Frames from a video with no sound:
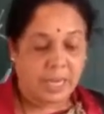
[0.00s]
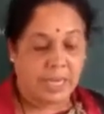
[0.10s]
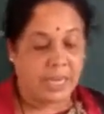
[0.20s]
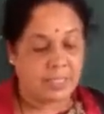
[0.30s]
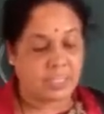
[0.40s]

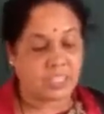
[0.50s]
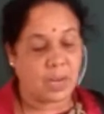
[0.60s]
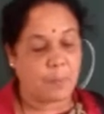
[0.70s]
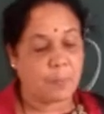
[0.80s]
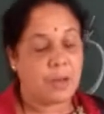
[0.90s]
his
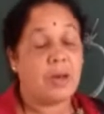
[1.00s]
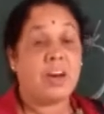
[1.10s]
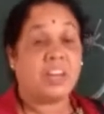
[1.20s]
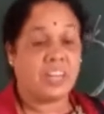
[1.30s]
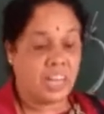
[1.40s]
ship
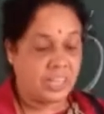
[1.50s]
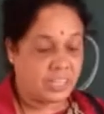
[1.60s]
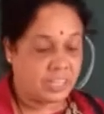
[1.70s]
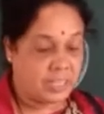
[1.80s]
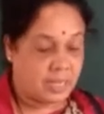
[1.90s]

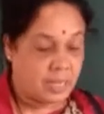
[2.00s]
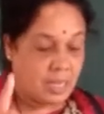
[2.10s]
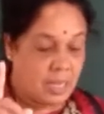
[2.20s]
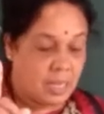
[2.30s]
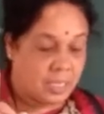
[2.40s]
reached
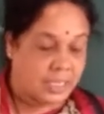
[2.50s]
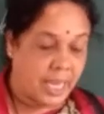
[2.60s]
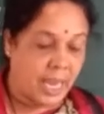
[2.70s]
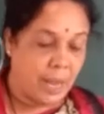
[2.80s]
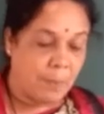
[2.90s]
the
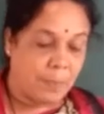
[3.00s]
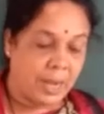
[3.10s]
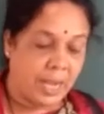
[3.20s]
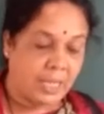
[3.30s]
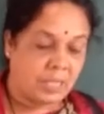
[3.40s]
same
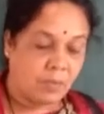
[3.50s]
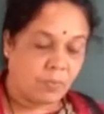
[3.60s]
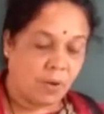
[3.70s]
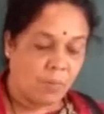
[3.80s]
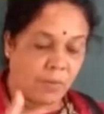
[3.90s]
place
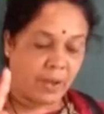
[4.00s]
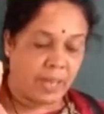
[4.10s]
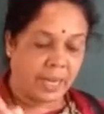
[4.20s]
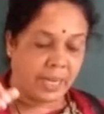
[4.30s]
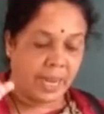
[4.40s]
from
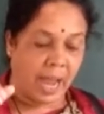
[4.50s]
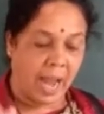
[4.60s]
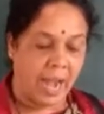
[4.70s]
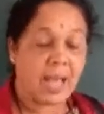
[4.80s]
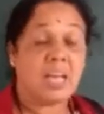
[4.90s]
where he
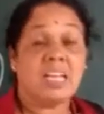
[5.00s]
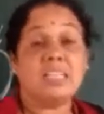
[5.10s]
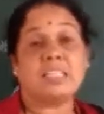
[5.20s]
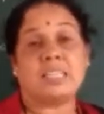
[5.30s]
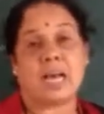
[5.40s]

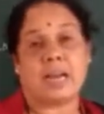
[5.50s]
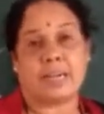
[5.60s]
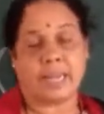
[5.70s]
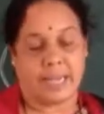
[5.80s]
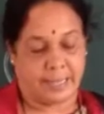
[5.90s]
had
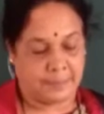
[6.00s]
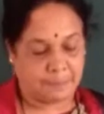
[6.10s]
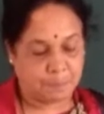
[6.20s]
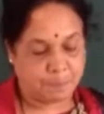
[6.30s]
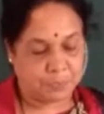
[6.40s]
started.
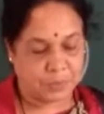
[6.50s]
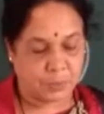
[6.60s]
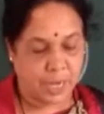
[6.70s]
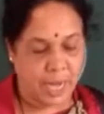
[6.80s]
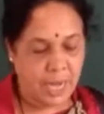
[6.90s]

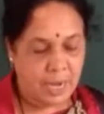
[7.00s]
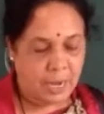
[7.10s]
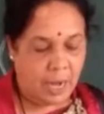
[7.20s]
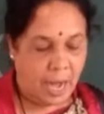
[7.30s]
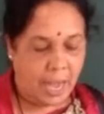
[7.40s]

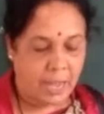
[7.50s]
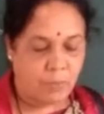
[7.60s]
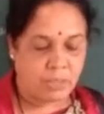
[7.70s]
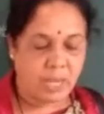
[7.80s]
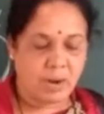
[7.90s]
Okay,
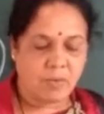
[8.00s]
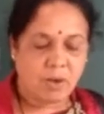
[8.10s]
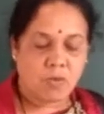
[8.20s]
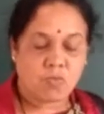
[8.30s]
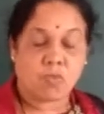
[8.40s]
and
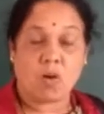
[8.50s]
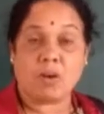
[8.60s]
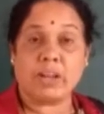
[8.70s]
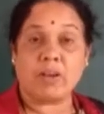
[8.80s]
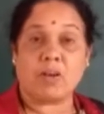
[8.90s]
without
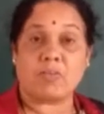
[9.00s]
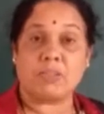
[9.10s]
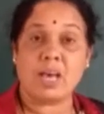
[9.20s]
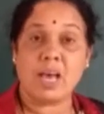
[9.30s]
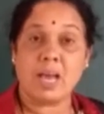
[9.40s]
falling
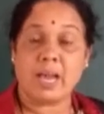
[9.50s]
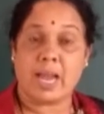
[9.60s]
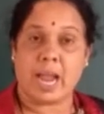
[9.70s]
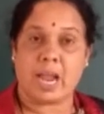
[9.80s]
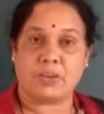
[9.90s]
off the
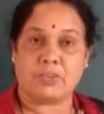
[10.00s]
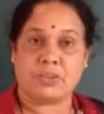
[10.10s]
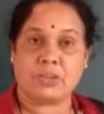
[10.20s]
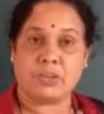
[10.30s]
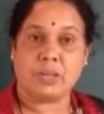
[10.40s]
edge.
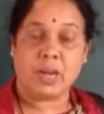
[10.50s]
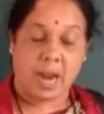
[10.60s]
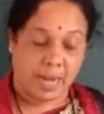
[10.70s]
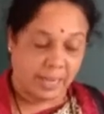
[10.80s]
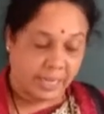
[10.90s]

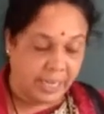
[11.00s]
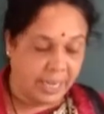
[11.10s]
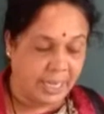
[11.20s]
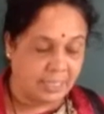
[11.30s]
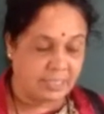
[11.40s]
And
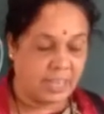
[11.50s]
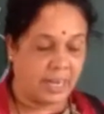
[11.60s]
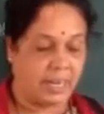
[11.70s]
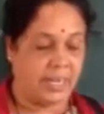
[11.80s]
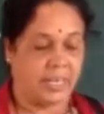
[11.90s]
his
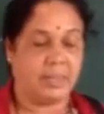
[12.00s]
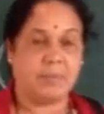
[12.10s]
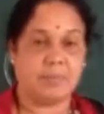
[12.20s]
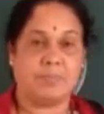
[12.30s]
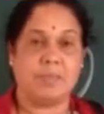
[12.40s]

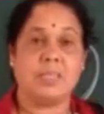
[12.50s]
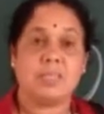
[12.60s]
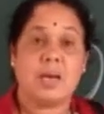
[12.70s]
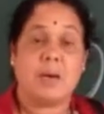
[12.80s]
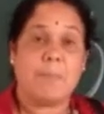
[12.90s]
journey, means
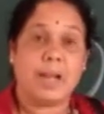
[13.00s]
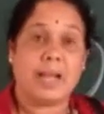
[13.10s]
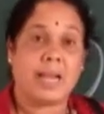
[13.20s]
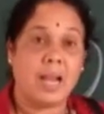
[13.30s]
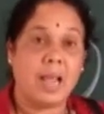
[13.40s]

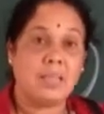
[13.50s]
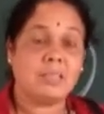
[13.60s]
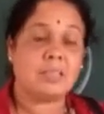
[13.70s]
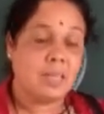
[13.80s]
Magellan's